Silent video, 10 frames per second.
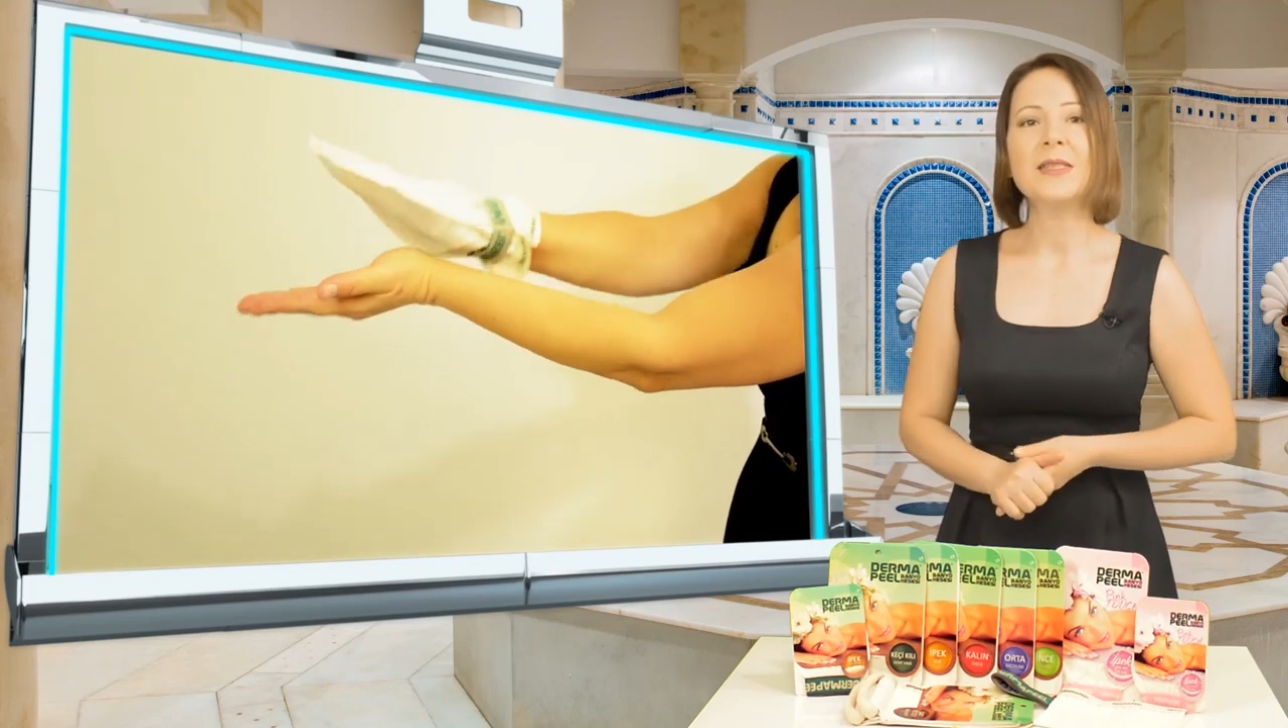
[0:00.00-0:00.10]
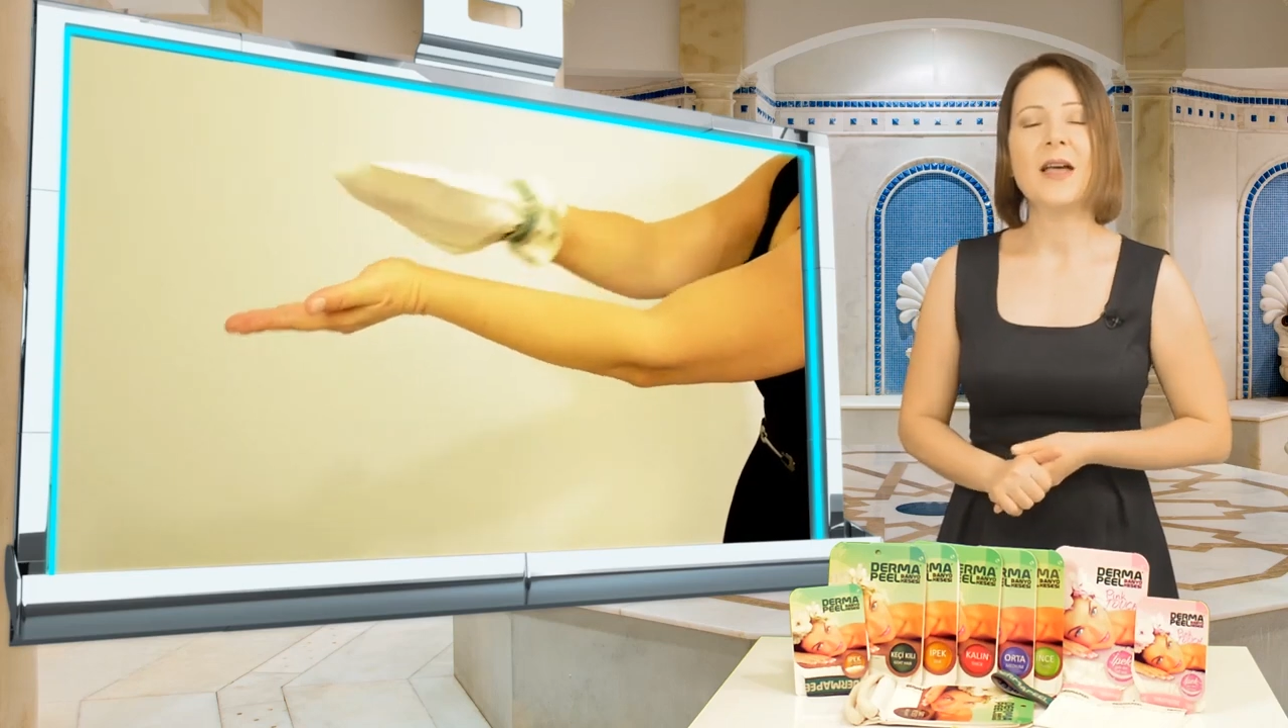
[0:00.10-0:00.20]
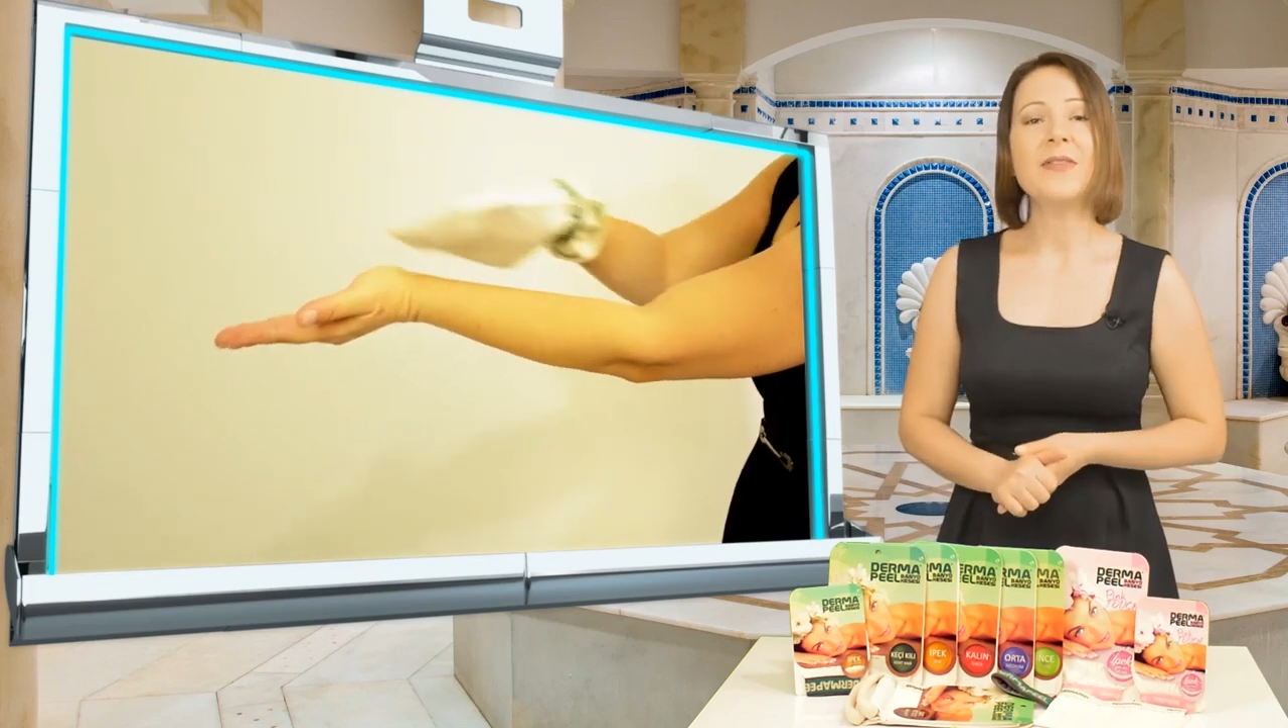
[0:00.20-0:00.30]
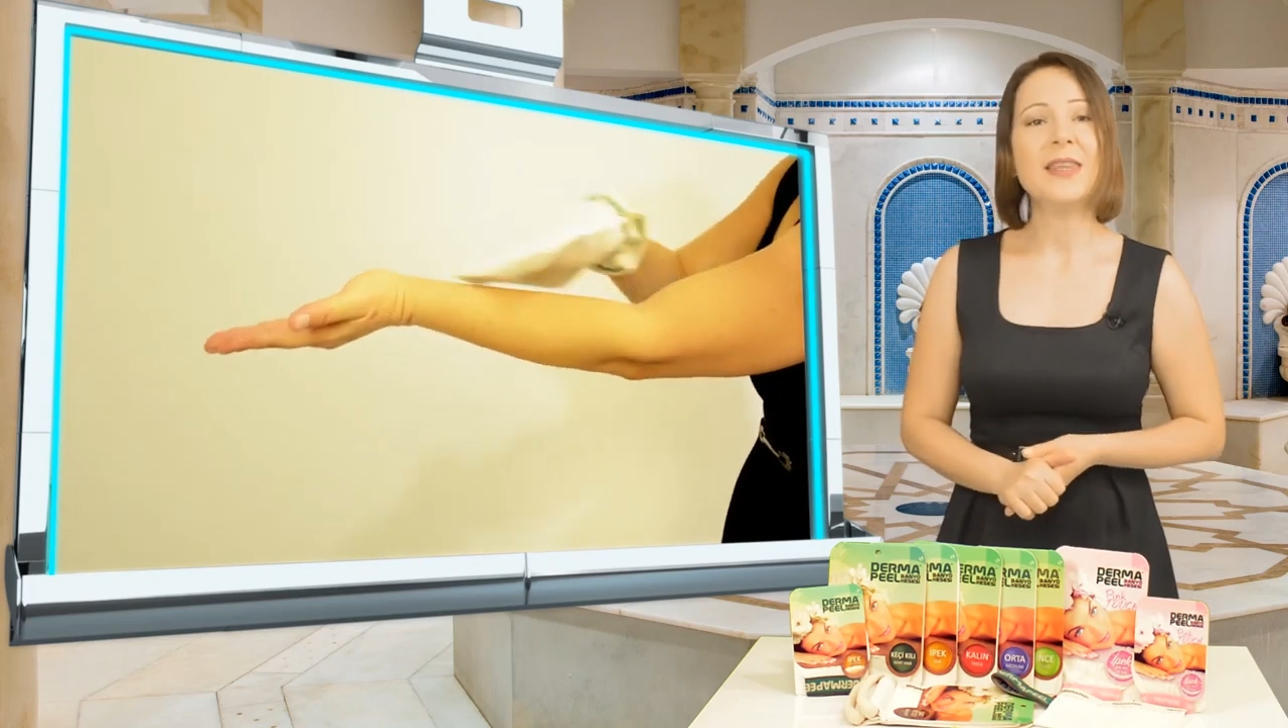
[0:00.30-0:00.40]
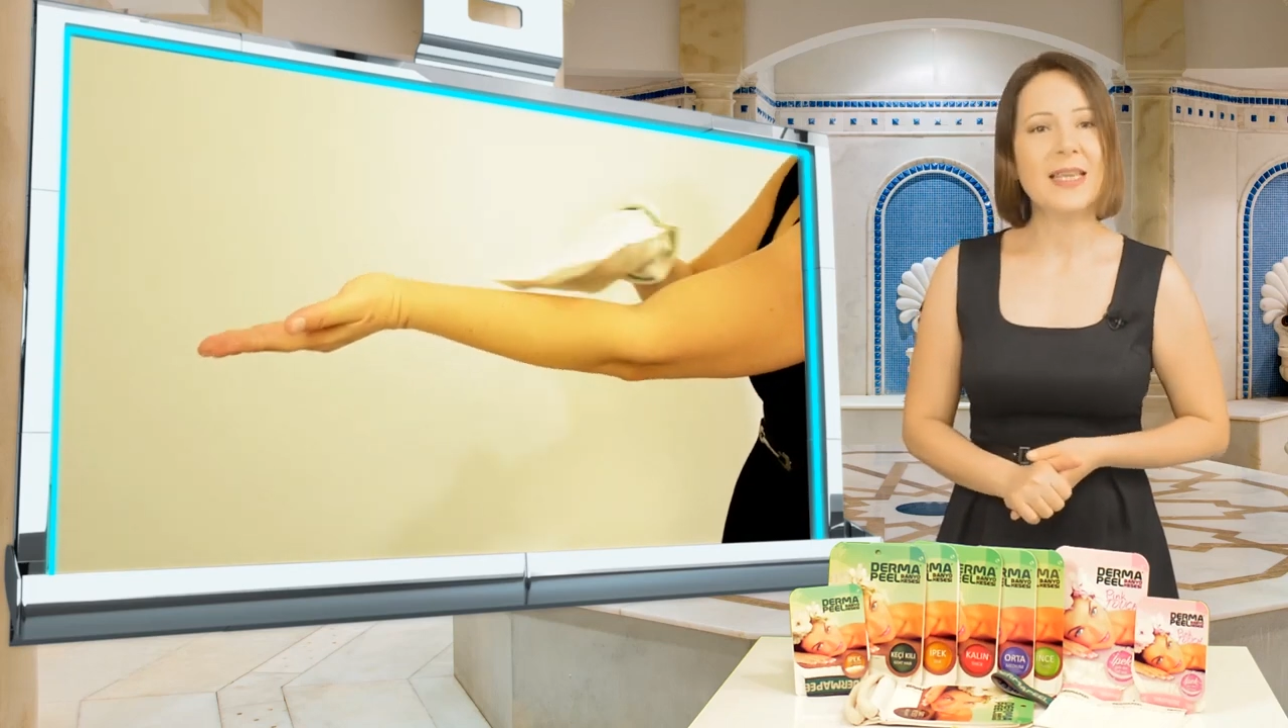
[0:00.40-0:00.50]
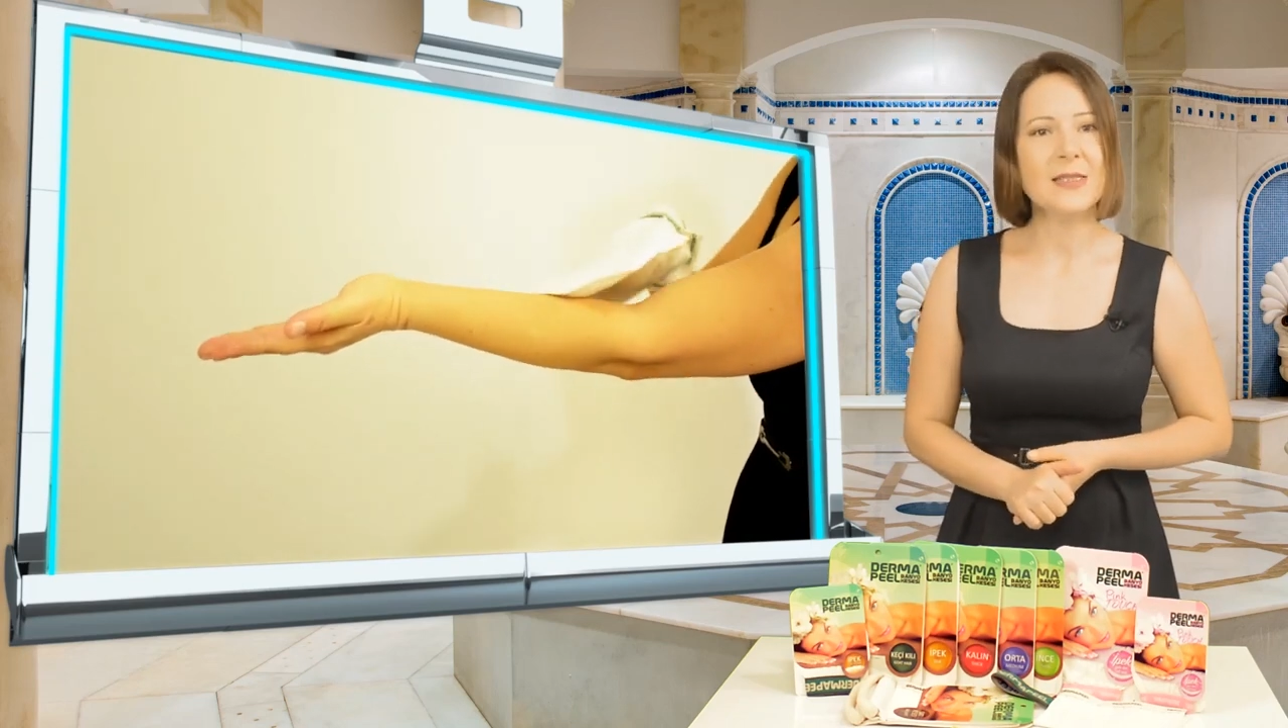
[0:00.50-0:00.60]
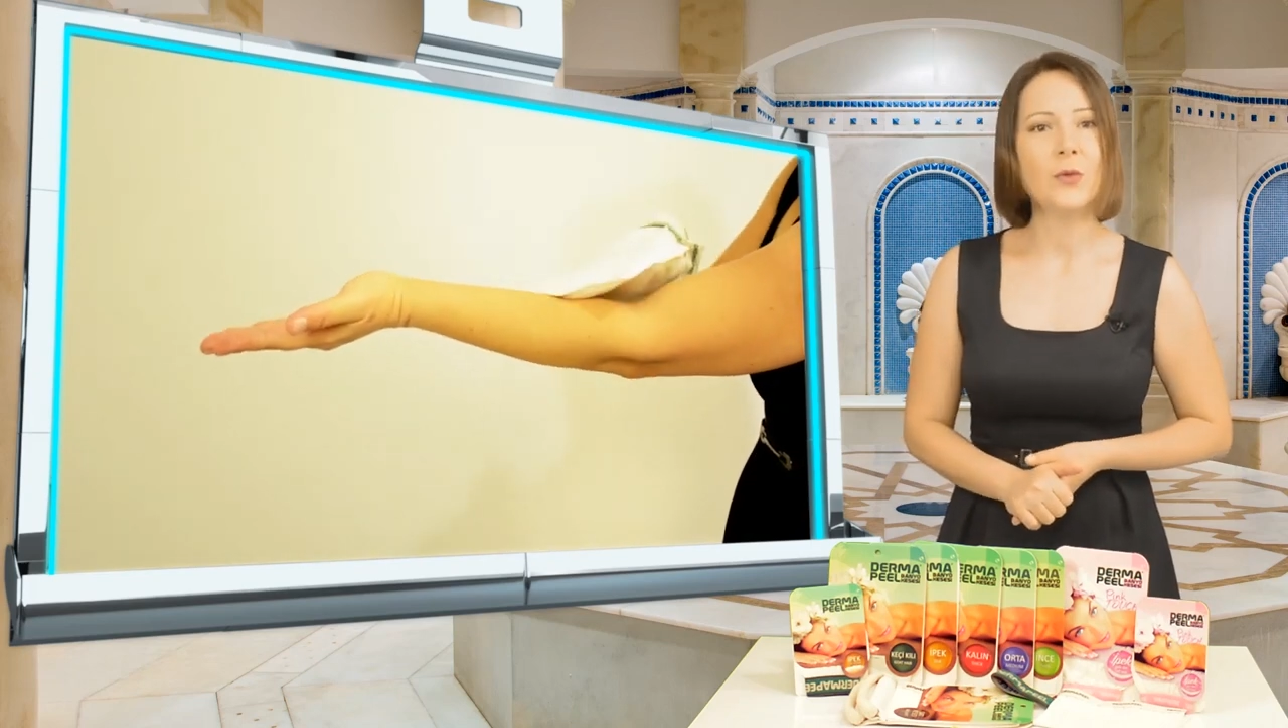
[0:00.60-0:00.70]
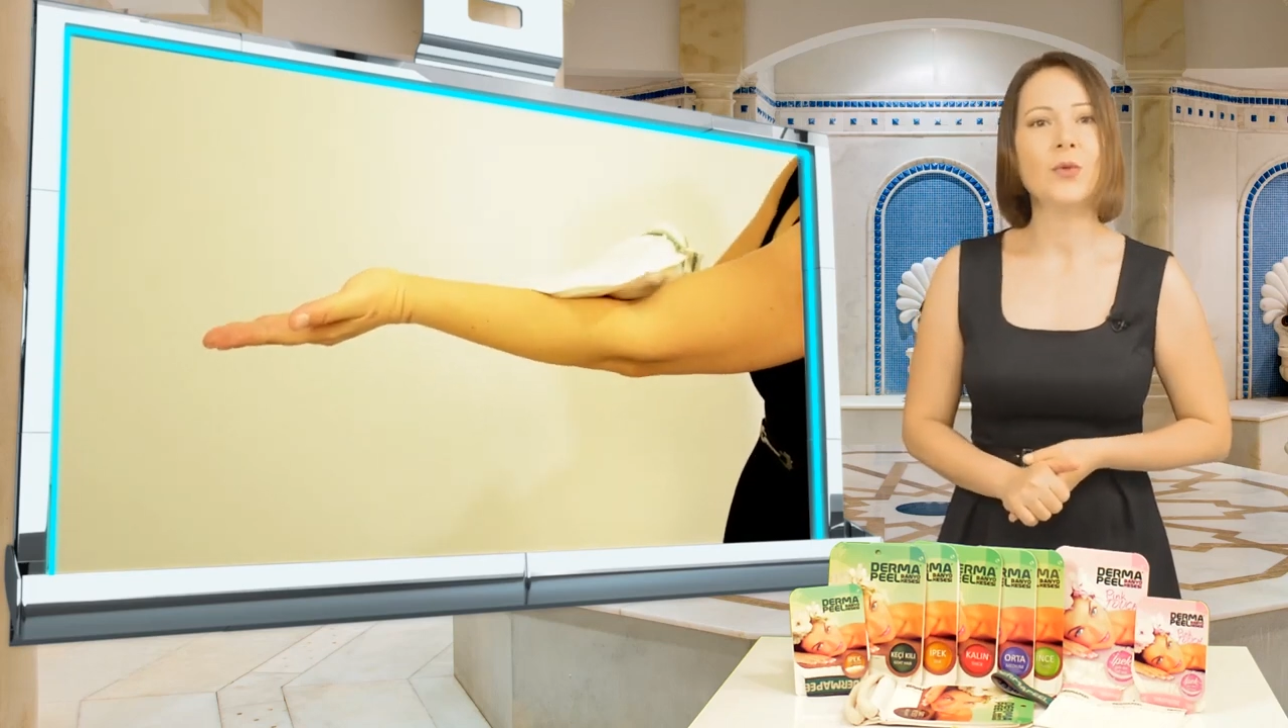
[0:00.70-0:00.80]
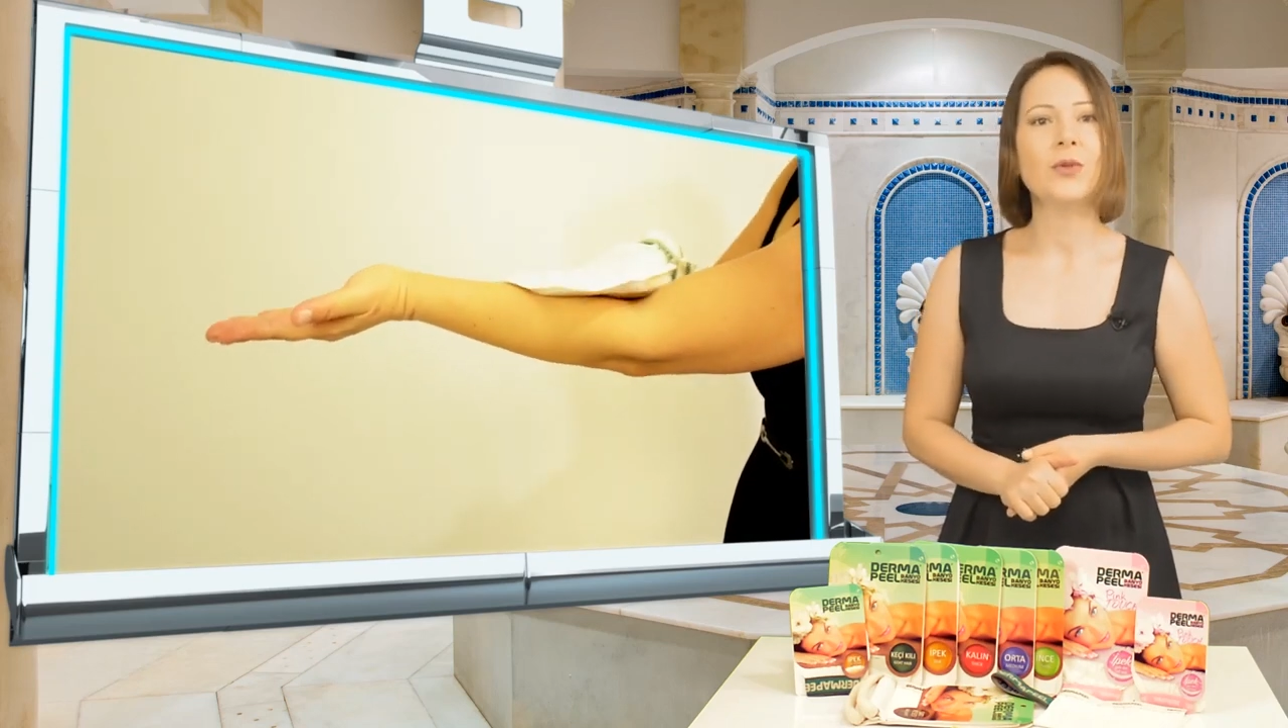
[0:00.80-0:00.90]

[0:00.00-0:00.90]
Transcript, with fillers: without pressing